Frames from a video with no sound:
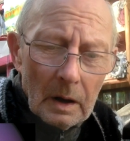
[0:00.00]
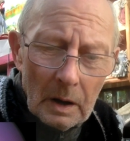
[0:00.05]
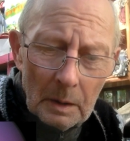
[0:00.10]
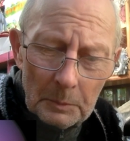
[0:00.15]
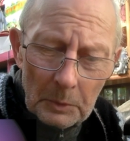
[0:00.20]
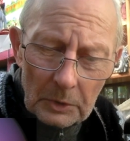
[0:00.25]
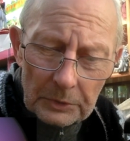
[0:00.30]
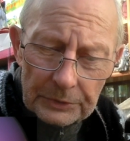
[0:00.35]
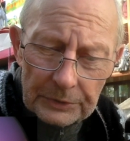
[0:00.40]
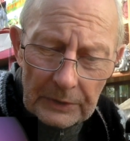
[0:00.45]

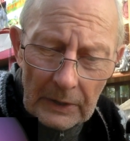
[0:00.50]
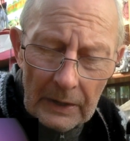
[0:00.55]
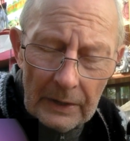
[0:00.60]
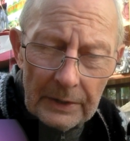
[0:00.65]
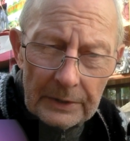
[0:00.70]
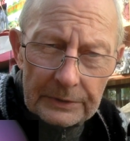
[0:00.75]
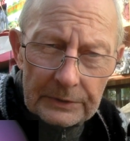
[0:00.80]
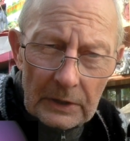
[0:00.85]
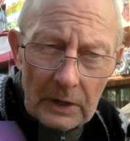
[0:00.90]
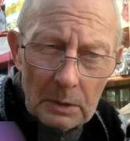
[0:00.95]
I'm not
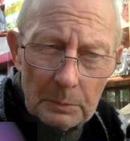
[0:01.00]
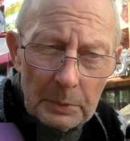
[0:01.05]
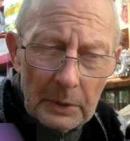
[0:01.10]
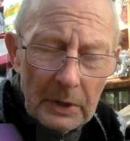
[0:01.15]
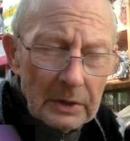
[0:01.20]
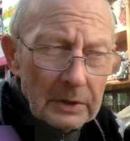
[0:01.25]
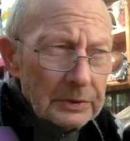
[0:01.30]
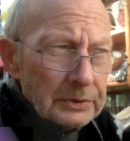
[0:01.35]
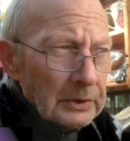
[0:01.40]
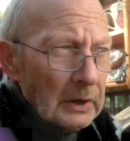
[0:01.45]
saying it's going to
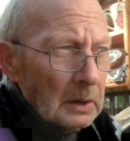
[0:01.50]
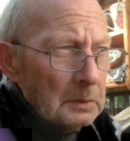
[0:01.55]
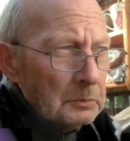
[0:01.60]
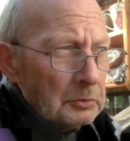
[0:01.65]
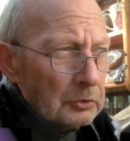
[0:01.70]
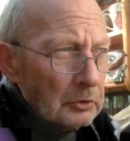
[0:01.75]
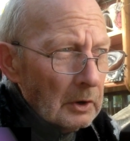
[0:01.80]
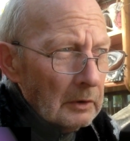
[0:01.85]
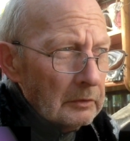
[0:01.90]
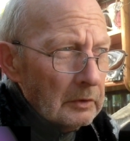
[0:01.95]
be the same
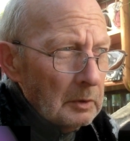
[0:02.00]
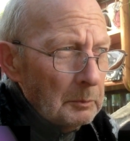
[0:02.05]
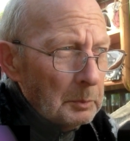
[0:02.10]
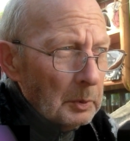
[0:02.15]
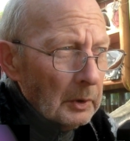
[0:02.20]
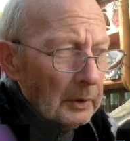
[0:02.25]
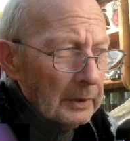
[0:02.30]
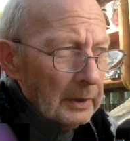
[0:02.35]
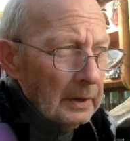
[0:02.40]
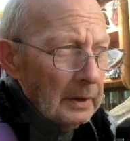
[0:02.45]
for
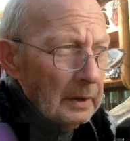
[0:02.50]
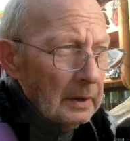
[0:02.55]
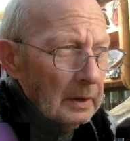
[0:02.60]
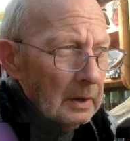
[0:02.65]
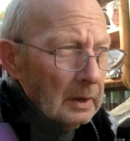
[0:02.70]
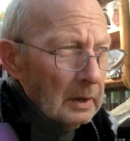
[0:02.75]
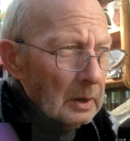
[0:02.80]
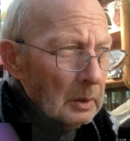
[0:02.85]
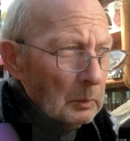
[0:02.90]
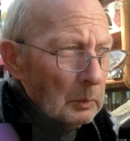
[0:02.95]
everybody,
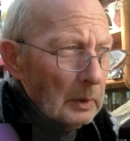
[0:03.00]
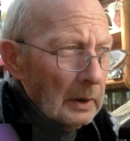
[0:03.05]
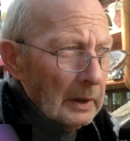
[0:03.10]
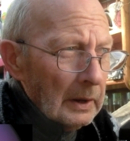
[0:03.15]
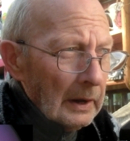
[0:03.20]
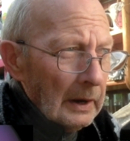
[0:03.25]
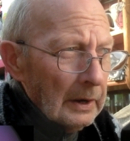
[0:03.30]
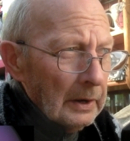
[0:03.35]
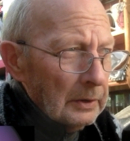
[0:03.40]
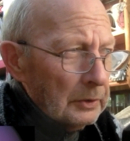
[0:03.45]
where
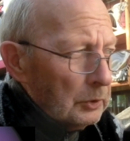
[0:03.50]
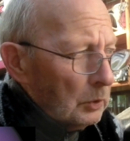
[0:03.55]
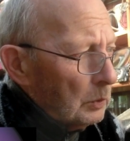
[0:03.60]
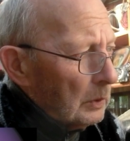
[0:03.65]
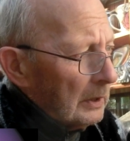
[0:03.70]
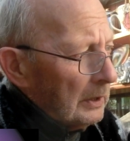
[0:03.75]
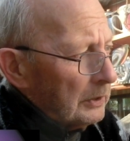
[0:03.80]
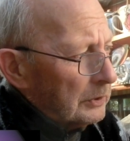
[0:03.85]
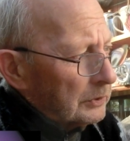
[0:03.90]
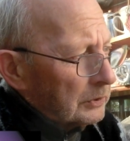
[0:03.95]
they
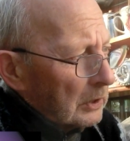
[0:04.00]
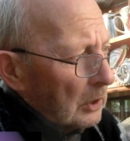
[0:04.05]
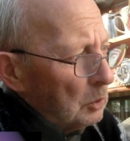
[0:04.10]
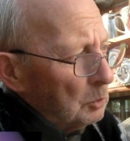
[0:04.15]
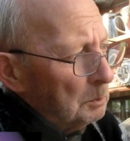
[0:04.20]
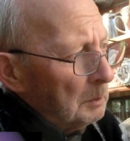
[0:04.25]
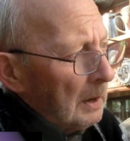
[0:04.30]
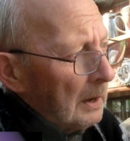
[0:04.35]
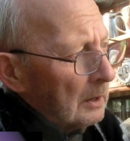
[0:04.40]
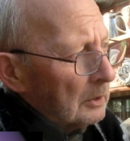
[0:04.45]
do these
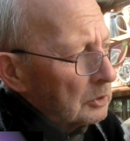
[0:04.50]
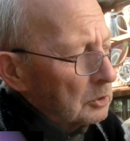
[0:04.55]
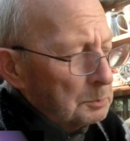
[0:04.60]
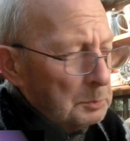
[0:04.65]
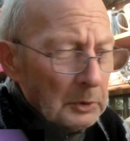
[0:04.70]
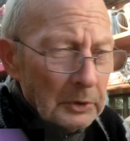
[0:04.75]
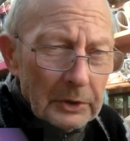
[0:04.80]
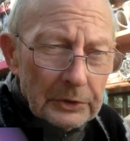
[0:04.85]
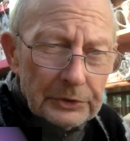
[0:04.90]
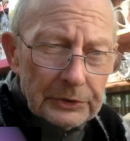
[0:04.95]
scope mounts,
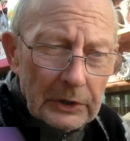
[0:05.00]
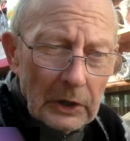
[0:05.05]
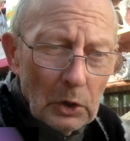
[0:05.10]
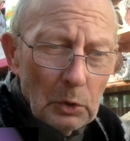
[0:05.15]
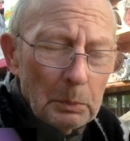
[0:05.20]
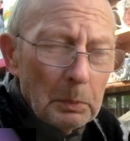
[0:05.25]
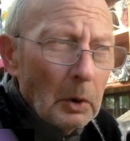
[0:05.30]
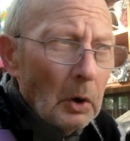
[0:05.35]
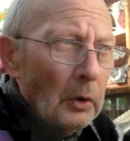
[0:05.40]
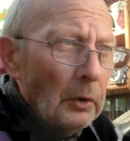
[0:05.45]
put the
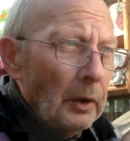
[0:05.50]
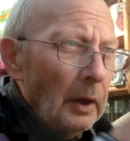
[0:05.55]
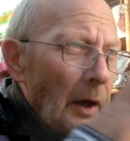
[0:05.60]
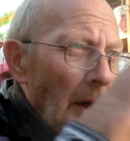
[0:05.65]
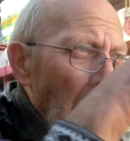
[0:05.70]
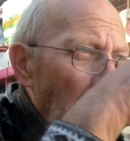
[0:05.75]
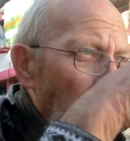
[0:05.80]
scope on